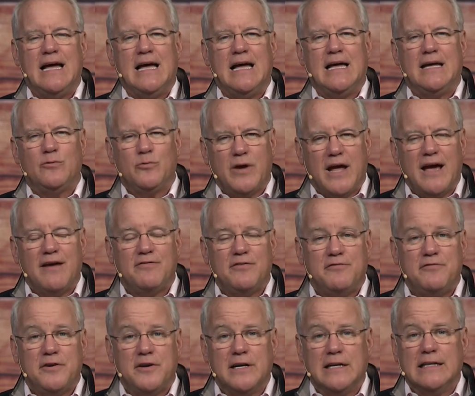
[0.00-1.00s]
And we have a
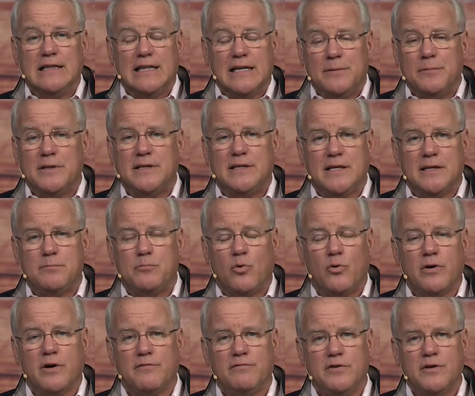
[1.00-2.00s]
very limited
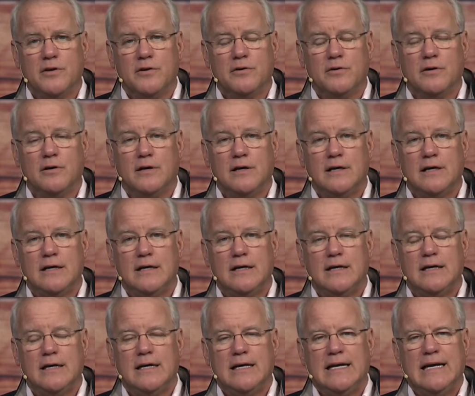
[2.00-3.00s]
point of view.
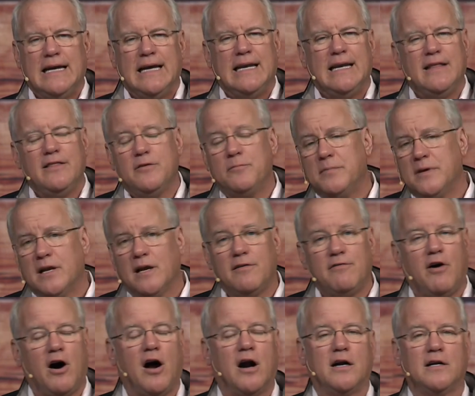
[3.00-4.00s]
And in the middle of
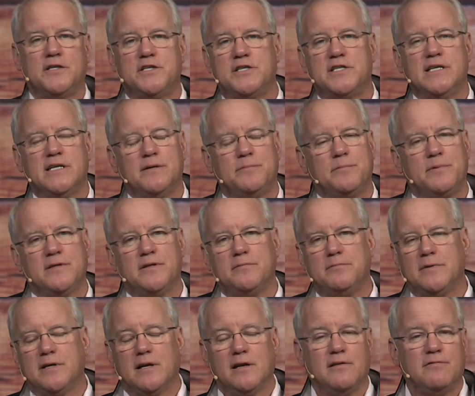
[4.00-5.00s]
hardship, in the
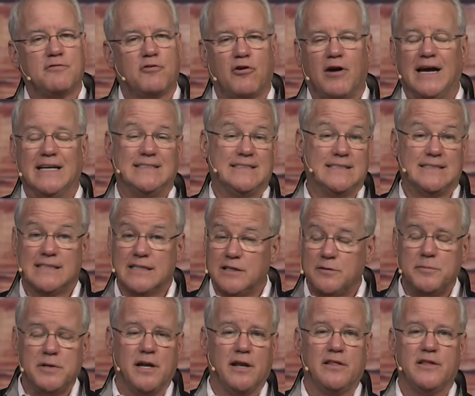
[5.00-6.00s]
middle of crisis, in the
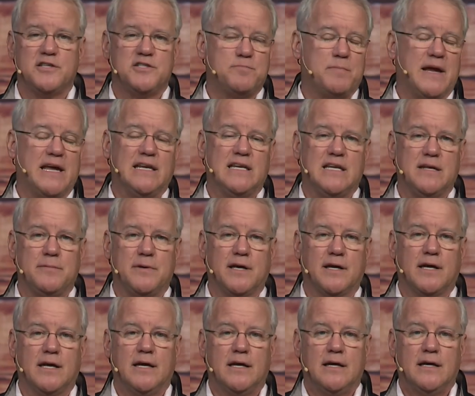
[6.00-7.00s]
middle of this pandemic,
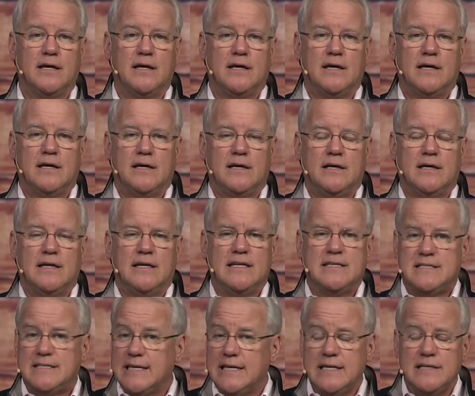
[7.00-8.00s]

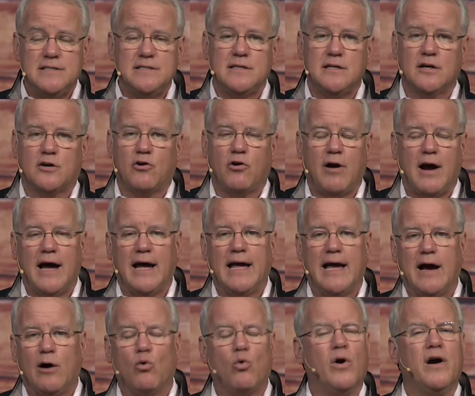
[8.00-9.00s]
it's easy to cry
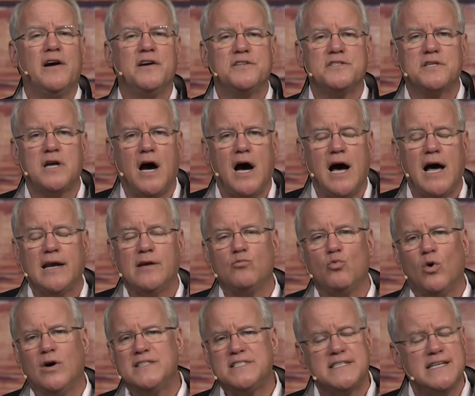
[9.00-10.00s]
out, Where is God and
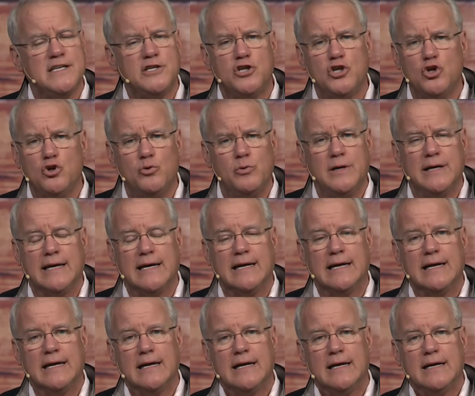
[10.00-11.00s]
what's He doing?
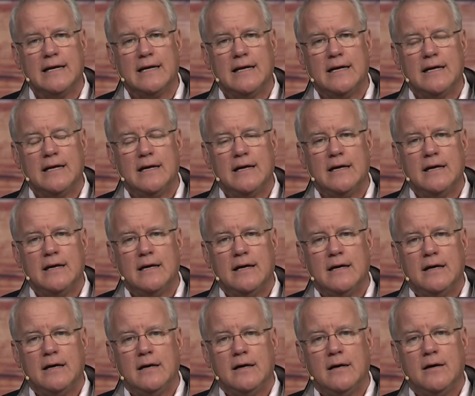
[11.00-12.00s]

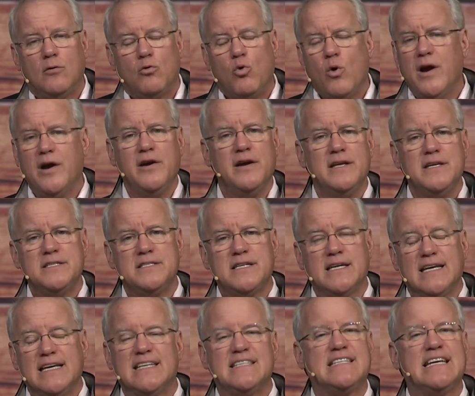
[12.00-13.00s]
Where is
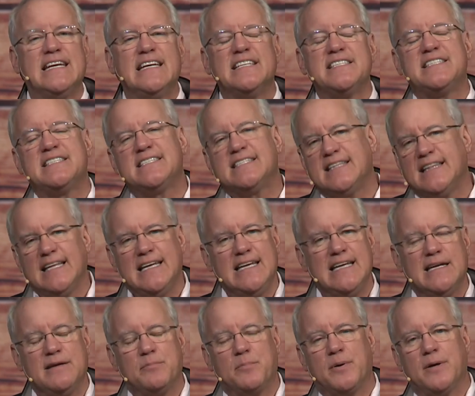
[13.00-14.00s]
he? Is he
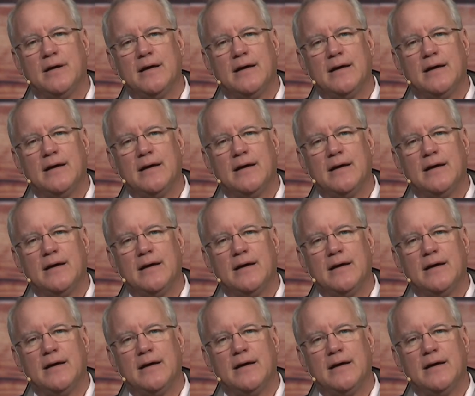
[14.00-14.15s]
asleep?